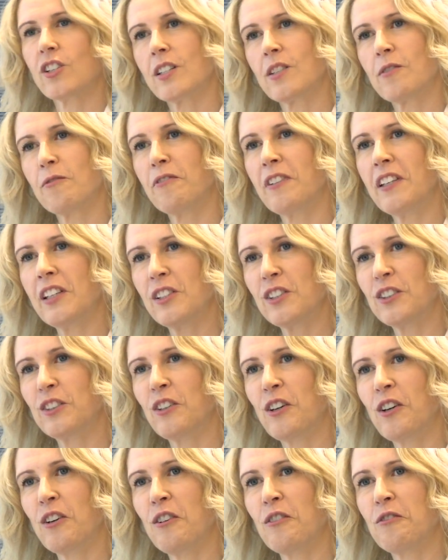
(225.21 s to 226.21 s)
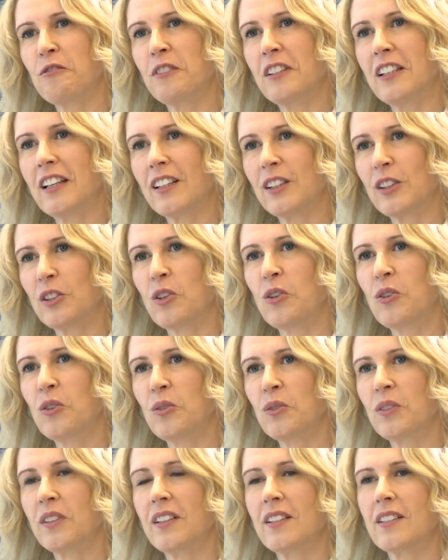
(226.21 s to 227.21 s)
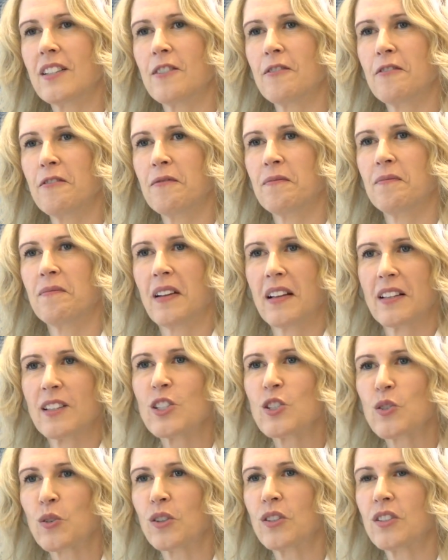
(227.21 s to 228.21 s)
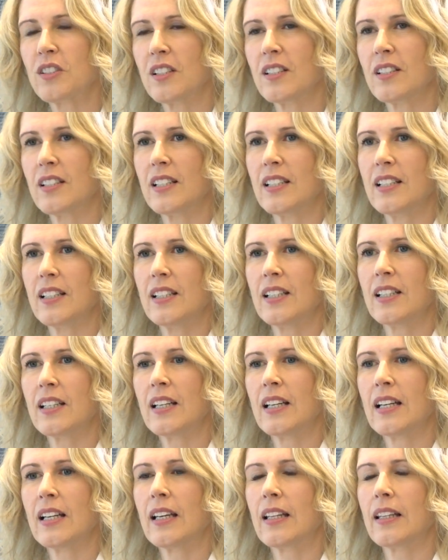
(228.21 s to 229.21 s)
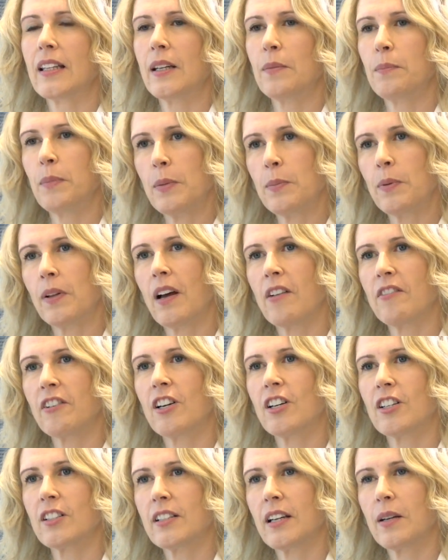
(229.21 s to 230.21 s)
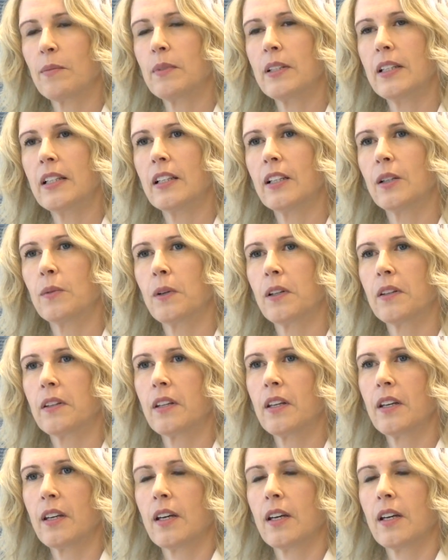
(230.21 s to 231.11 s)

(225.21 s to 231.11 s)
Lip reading: It's fear of the unknown. It's uncertainty that people have a hard time dealing with.